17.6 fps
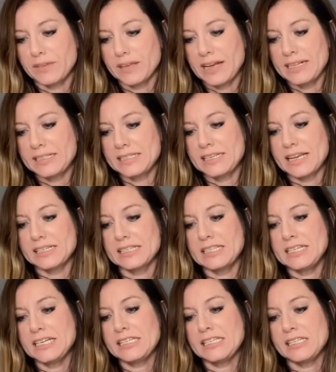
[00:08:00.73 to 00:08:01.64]
It says
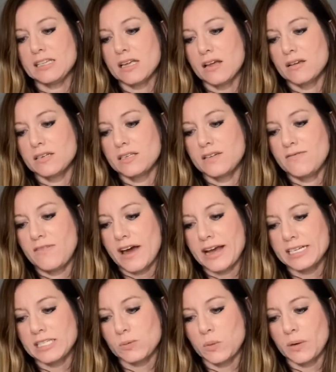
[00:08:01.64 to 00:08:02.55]
this
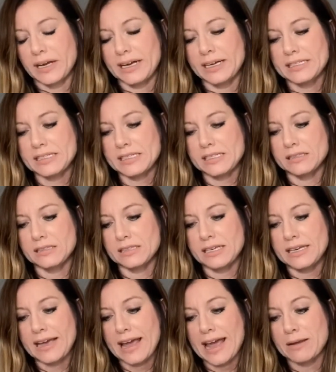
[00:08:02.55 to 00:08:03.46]
device will
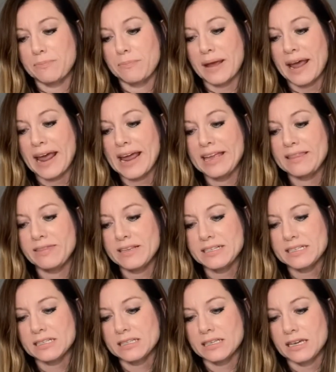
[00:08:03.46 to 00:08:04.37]
instantly and
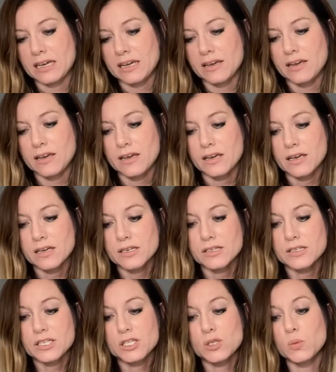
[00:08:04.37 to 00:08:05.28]
painlessly
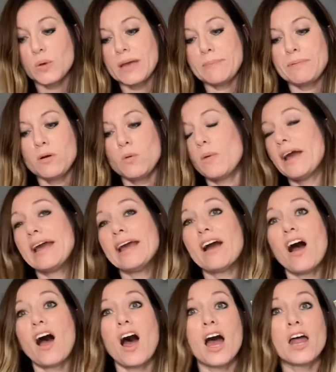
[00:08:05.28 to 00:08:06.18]
sweep
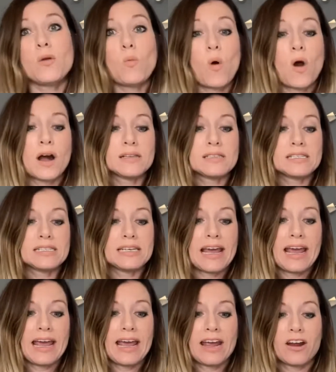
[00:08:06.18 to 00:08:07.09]
away unwanted
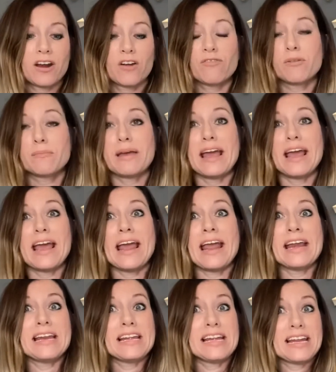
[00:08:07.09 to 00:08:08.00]
hair from
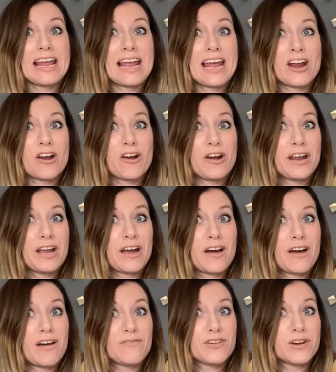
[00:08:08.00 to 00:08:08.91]
any
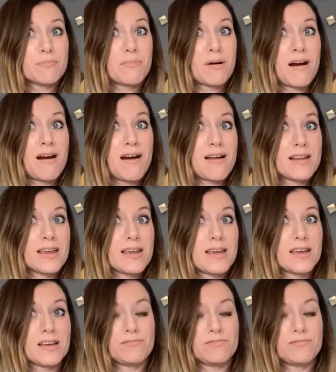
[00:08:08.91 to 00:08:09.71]
area of your body.